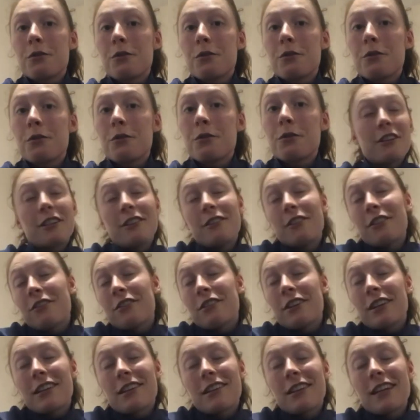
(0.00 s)
whether it
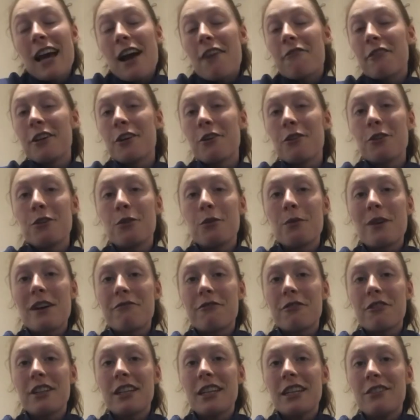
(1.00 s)
doesn't carry on, or
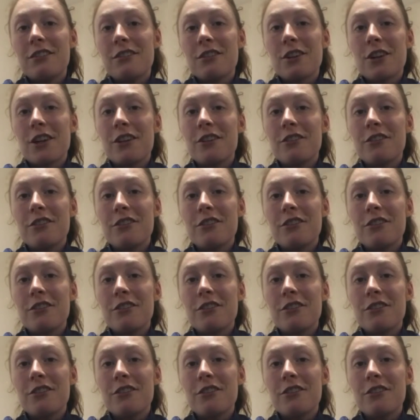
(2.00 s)
whether it needs to go